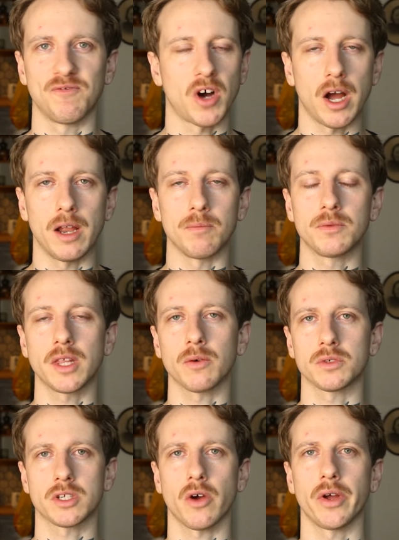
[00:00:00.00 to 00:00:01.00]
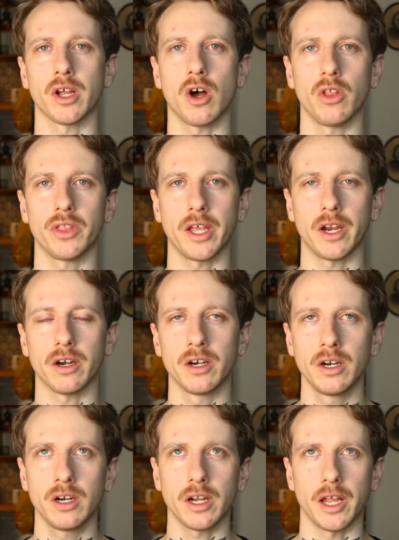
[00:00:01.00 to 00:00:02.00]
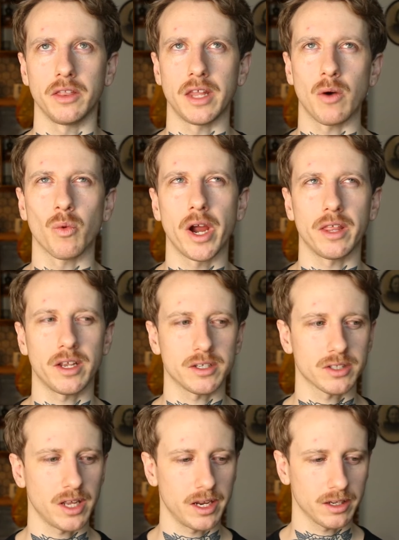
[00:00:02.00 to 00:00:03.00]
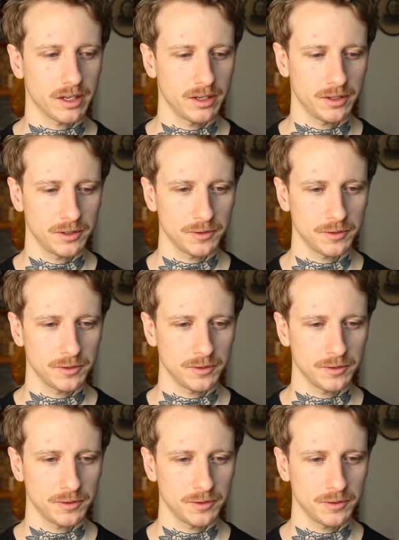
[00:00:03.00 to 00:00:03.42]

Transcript: vibe that was going on there, and that way that it's like,